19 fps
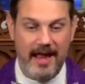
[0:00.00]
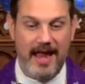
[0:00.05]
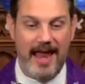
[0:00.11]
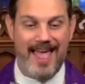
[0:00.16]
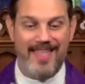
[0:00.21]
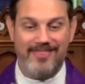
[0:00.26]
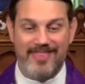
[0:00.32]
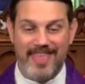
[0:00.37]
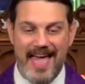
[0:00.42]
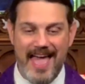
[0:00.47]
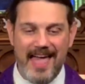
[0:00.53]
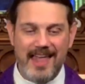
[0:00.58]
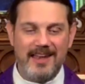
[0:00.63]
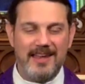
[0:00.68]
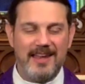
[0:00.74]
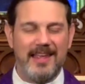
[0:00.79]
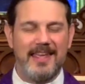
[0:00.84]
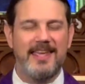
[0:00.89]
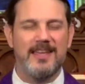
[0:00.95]
And
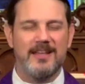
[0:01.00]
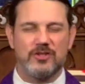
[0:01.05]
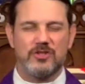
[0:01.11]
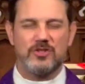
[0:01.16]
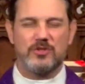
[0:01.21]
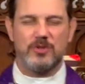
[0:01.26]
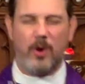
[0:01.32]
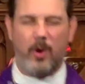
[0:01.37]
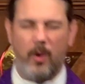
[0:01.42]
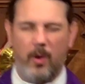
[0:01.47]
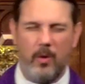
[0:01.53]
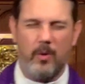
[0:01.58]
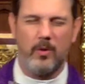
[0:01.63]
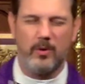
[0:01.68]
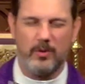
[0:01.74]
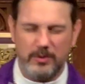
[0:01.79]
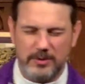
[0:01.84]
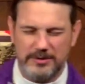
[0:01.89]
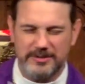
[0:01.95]
then he is
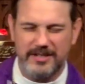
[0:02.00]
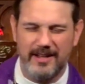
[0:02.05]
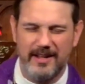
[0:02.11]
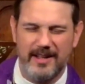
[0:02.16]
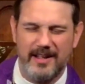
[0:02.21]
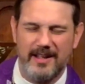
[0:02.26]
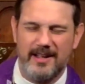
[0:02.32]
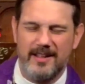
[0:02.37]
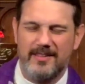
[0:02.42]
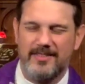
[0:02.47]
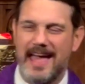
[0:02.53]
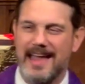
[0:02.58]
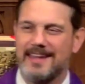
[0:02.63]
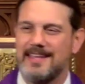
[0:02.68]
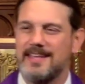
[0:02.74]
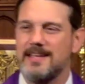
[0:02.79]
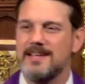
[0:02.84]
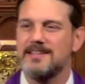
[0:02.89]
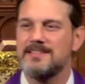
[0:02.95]
told that
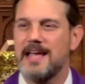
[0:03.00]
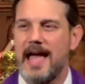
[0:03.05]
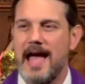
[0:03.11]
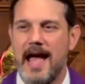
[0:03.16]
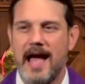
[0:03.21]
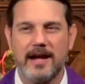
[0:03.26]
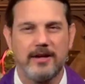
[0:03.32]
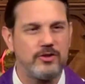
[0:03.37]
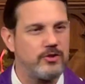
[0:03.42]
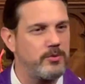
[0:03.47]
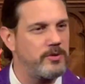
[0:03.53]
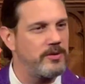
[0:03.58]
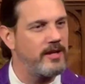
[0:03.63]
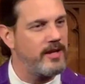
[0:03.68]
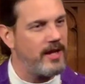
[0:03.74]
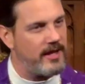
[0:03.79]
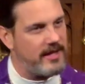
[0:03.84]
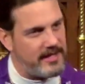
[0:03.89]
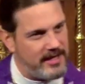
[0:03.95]
he's actually
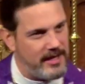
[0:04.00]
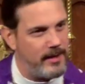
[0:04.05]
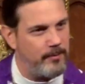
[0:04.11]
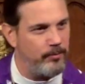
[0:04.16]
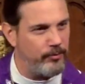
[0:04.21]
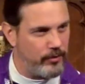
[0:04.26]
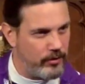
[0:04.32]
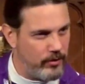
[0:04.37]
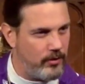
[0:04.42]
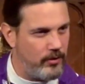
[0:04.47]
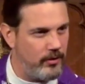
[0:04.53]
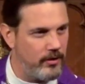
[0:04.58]
a Hebrew.